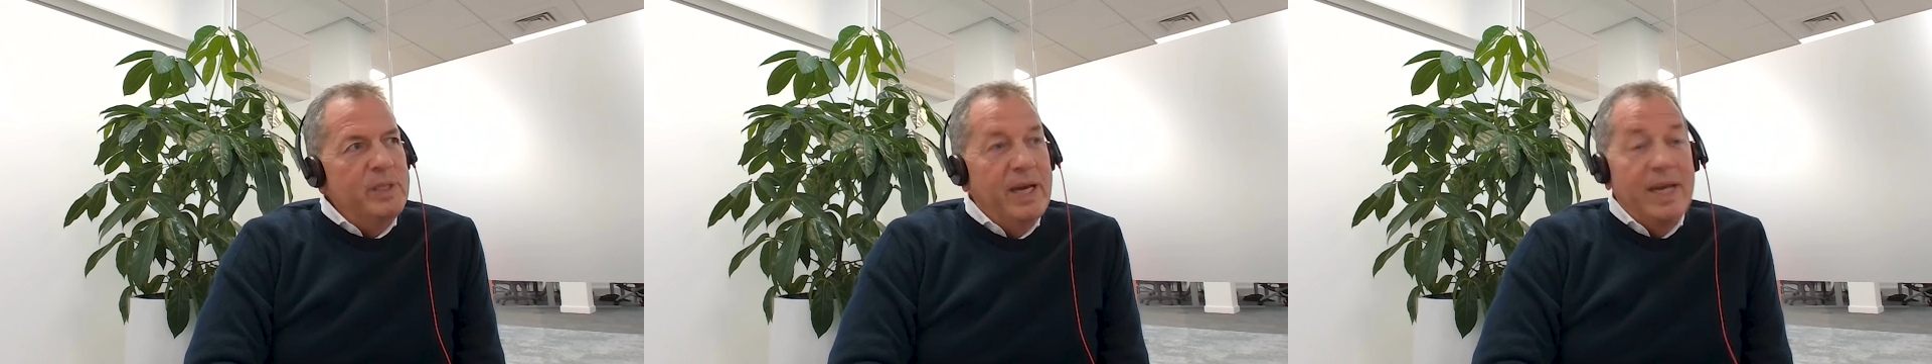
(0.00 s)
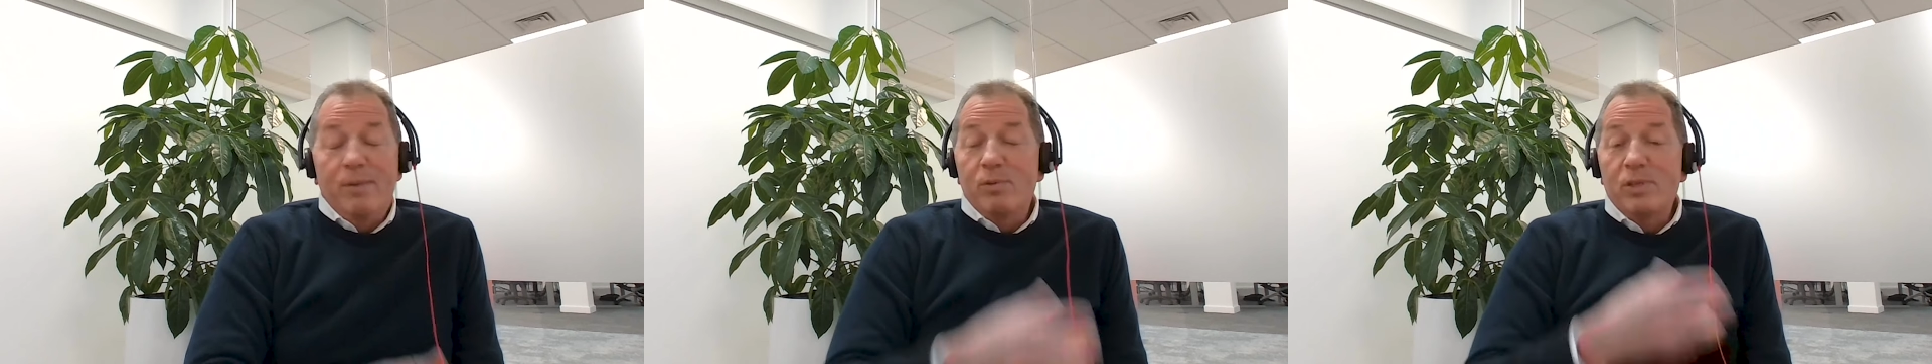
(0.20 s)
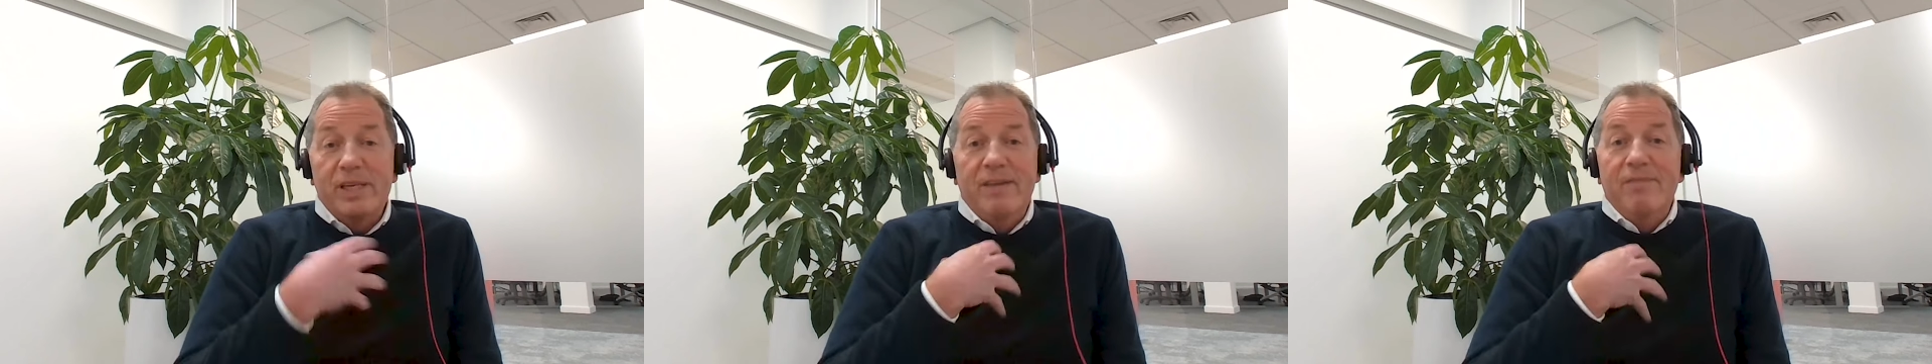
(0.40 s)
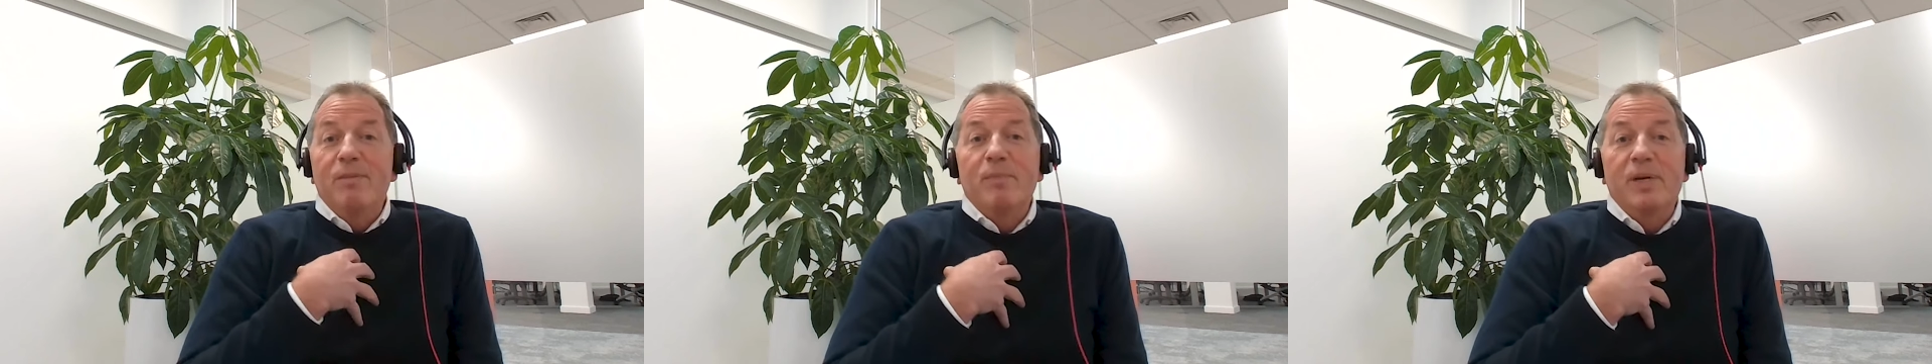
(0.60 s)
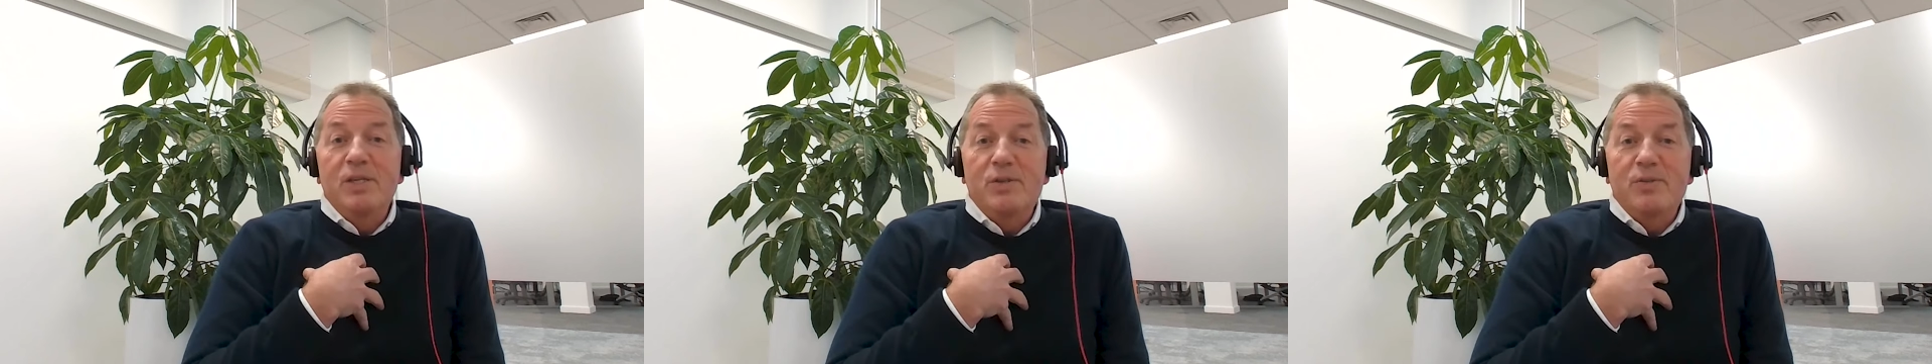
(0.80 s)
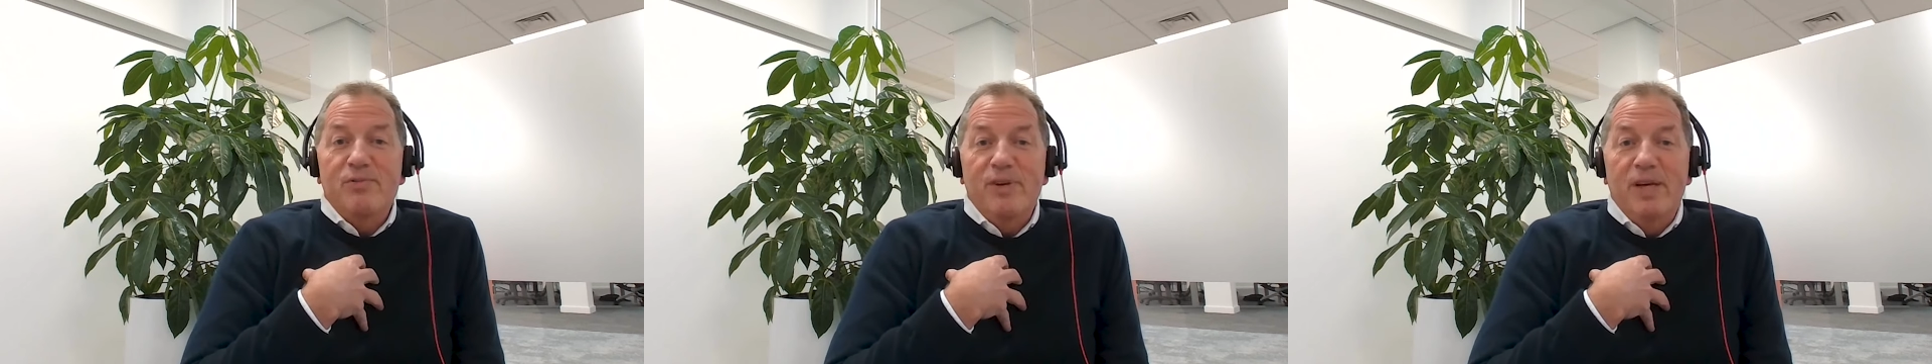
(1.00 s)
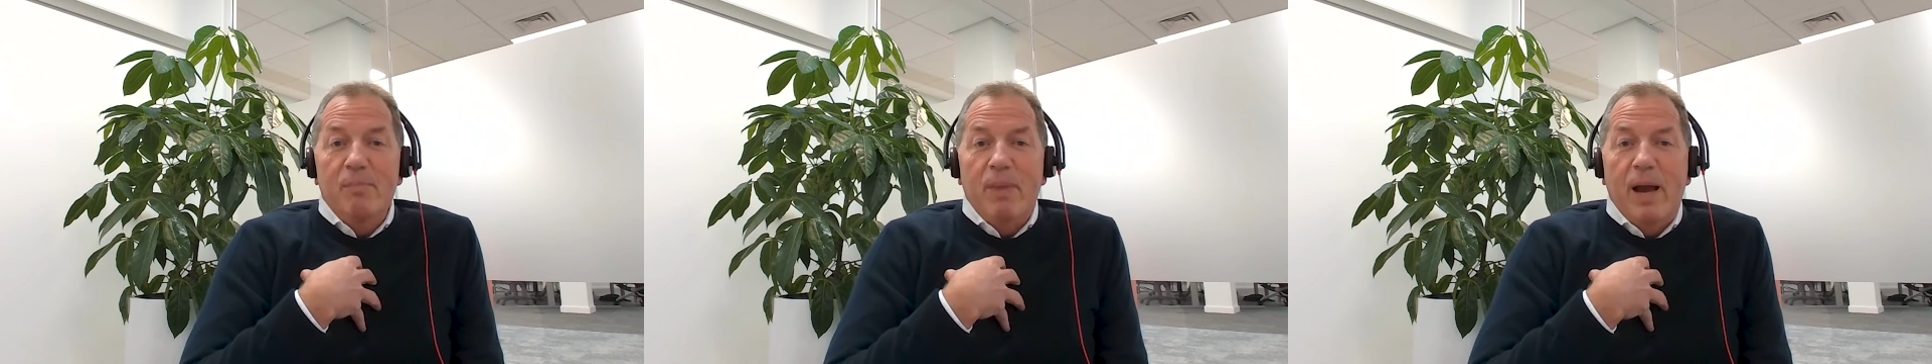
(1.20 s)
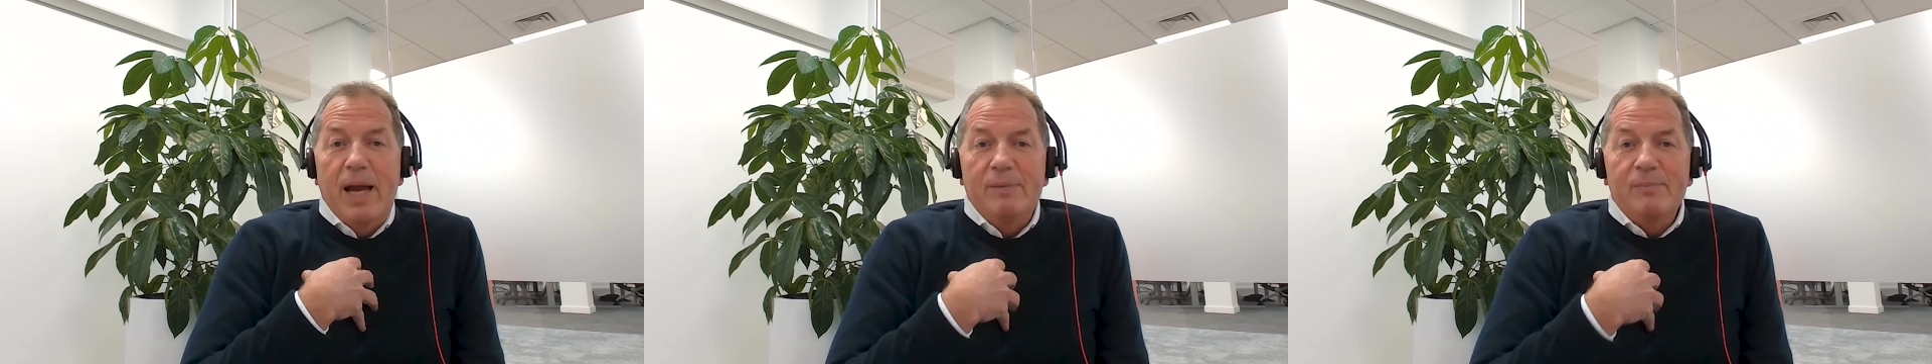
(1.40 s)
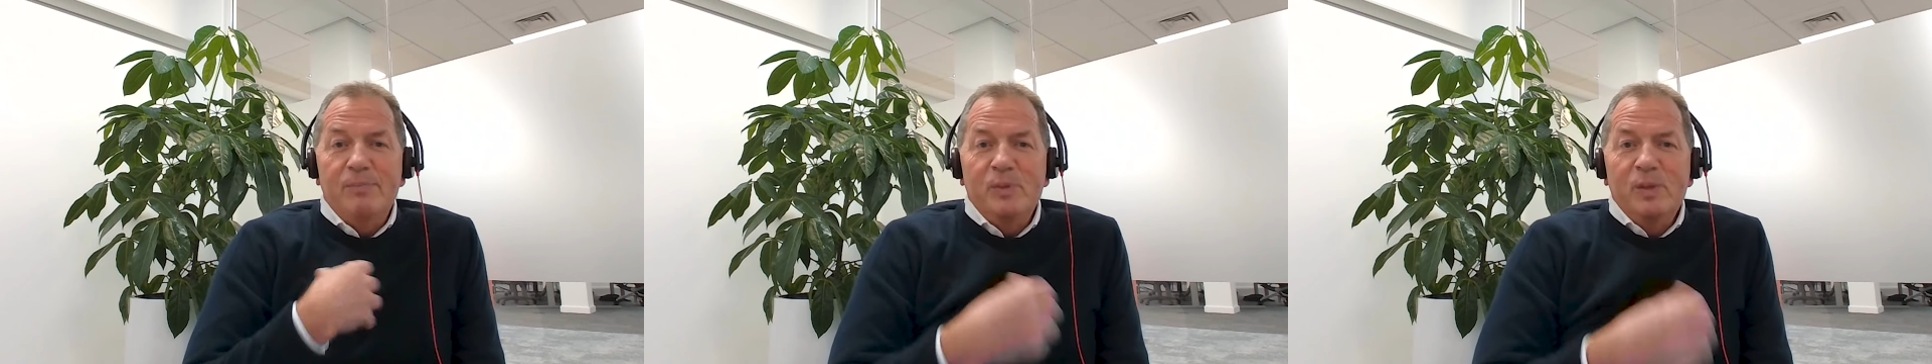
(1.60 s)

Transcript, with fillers: he was giving me some feedback,